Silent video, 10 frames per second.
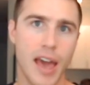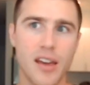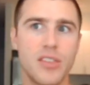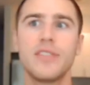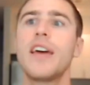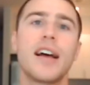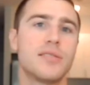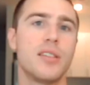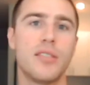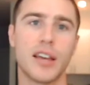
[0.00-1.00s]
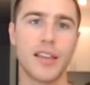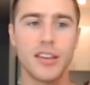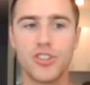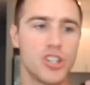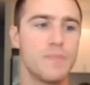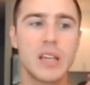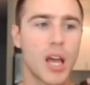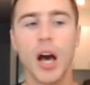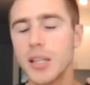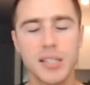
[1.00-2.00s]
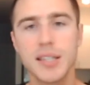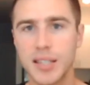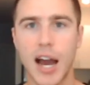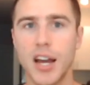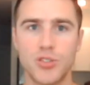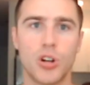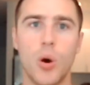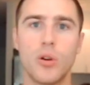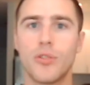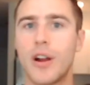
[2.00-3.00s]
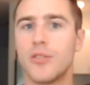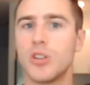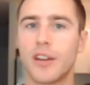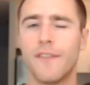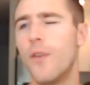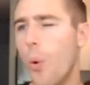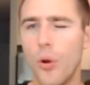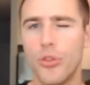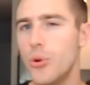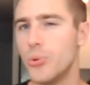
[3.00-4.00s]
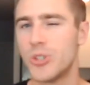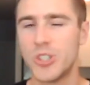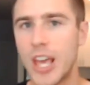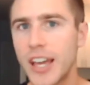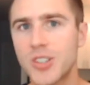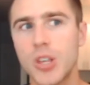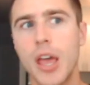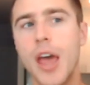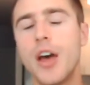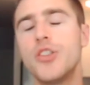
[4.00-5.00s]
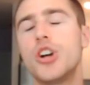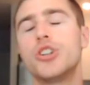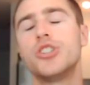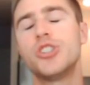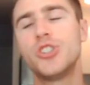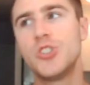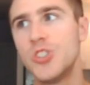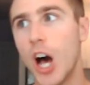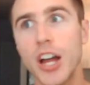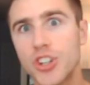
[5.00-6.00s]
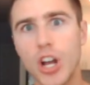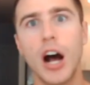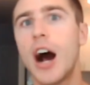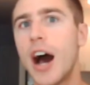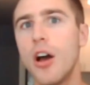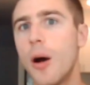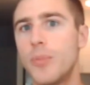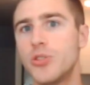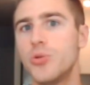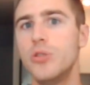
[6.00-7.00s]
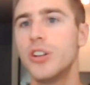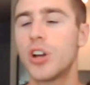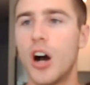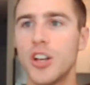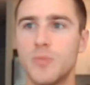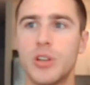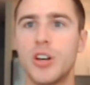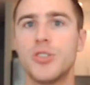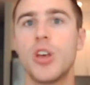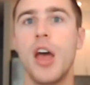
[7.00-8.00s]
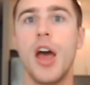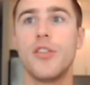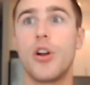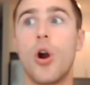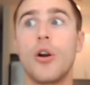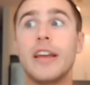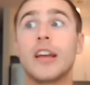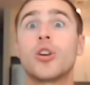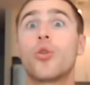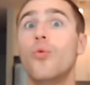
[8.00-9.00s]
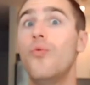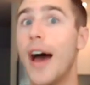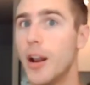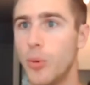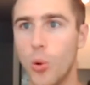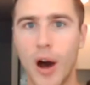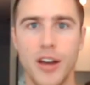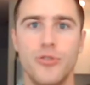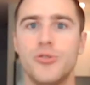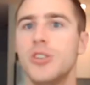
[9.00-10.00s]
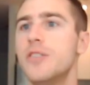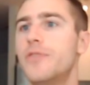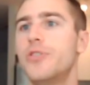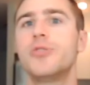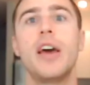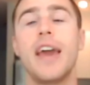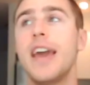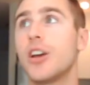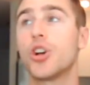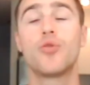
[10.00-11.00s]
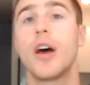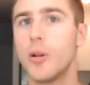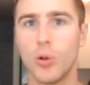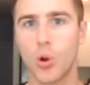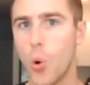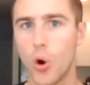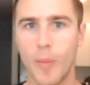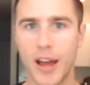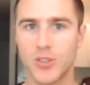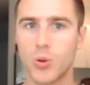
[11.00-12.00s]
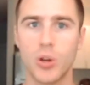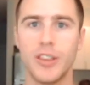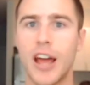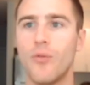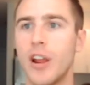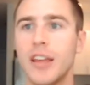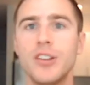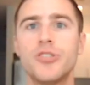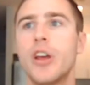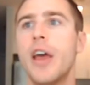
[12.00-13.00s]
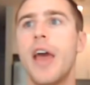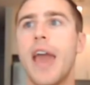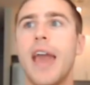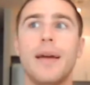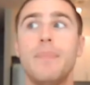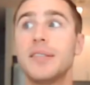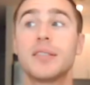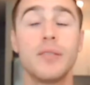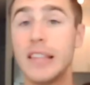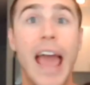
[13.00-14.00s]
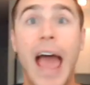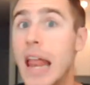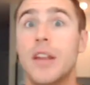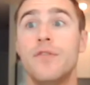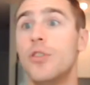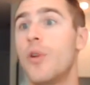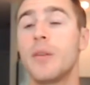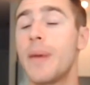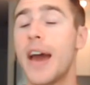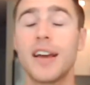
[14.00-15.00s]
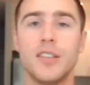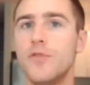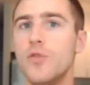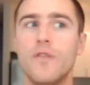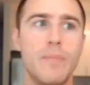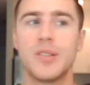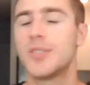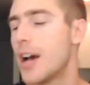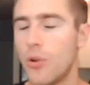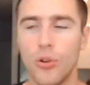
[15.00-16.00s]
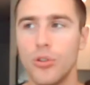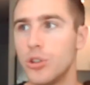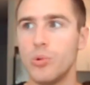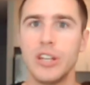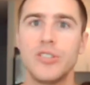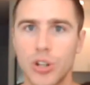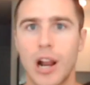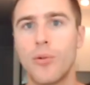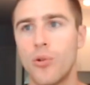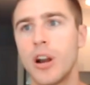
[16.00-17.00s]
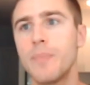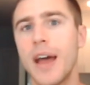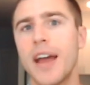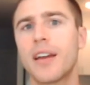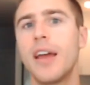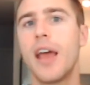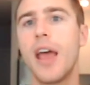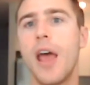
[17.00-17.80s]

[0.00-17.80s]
I think that's the thing. I think just because these guys are going in rounds like 4 through 6, there is such a high opportunity cost because there are incredible wide receivers, incredible quarterbacks going in that range, and basically the end of the running backs. If you've missed out early, you need to grab a running back.